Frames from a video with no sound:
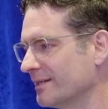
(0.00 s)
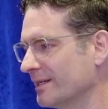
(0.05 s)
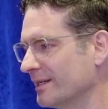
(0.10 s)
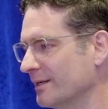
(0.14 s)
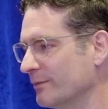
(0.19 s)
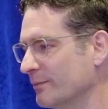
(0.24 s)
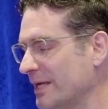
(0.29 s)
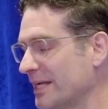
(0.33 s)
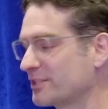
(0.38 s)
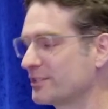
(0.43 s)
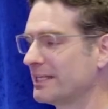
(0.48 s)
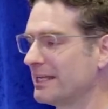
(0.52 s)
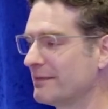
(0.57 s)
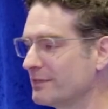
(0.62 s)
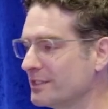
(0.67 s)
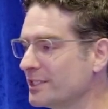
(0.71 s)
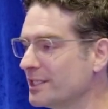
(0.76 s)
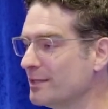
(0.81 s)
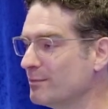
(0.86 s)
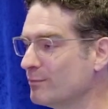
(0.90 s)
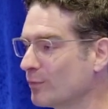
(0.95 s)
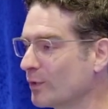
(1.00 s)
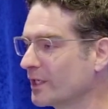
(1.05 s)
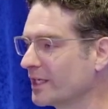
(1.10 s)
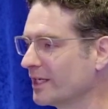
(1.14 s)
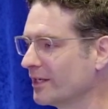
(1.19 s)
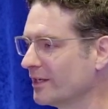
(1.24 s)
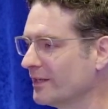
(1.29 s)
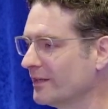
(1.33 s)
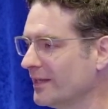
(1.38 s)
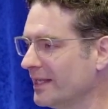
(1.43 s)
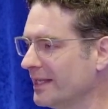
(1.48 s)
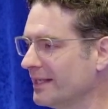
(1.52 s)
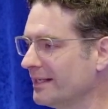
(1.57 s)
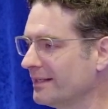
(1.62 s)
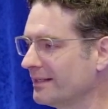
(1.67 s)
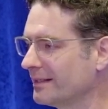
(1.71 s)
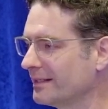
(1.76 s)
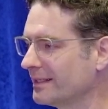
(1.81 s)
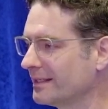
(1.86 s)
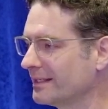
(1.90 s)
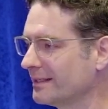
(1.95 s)
uh, we actually have a team working on that
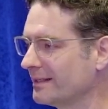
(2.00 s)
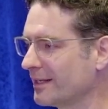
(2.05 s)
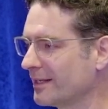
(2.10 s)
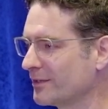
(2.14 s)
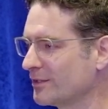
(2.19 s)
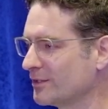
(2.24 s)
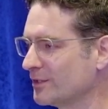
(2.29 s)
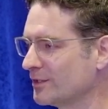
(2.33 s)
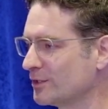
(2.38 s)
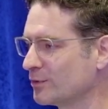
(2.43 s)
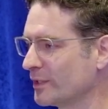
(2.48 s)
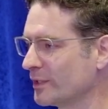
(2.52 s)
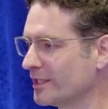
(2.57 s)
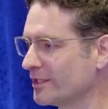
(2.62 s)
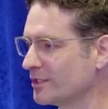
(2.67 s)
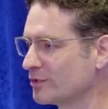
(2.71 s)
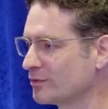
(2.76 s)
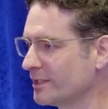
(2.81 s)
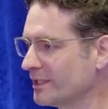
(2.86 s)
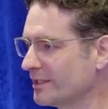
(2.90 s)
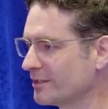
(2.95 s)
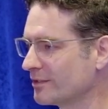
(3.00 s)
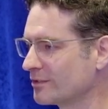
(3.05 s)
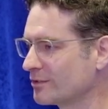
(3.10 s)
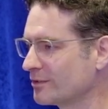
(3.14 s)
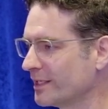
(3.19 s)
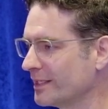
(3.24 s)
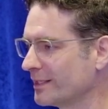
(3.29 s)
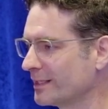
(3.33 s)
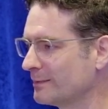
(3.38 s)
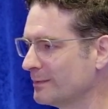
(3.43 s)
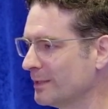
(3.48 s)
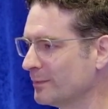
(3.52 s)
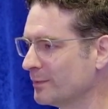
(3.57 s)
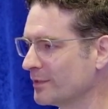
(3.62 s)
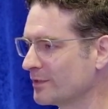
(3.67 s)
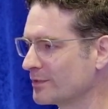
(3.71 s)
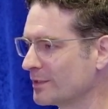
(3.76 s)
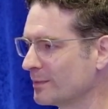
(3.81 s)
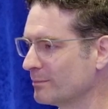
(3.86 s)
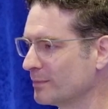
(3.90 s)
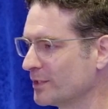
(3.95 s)
uh, out of the Detroit district that's trying to come up
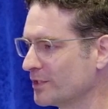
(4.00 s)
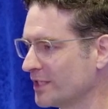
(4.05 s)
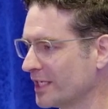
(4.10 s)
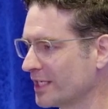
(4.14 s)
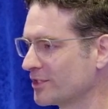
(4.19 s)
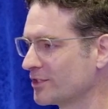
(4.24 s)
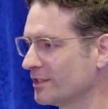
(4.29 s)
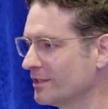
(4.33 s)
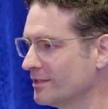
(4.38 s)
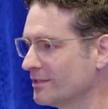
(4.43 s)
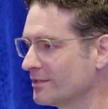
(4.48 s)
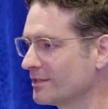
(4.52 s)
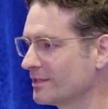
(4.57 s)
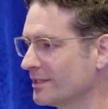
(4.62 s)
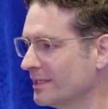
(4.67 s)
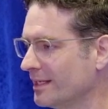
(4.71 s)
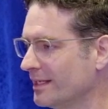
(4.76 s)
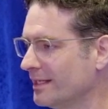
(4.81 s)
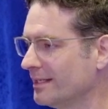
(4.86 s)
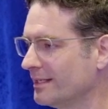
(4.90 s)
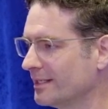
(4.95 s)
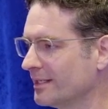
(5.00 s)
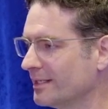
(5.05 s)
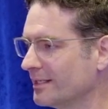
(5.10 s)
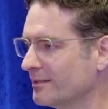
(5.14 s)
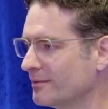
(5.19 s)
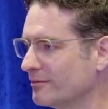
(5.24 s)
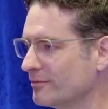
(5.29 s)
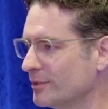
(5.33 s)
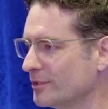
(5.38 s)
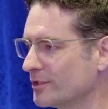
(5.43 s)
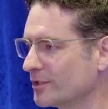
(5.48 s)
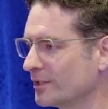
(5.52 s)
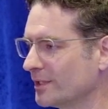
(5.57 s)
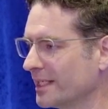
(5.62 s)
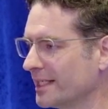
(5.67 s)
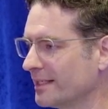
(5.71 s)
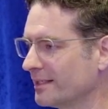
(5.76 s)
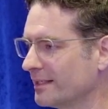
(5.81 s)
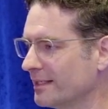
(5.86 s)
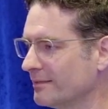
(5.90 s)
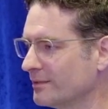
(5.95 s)
with some projections of future
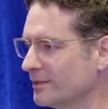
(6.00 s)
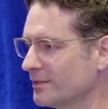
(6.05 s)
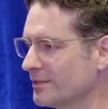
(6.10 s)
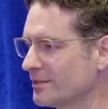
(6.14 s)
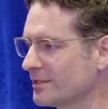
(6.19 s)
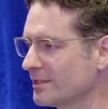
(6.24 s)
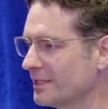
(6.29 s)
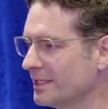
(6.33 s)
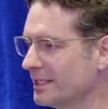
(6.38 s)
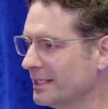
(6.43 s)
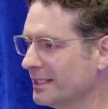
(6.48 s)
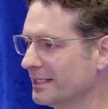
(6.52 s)
lake levels.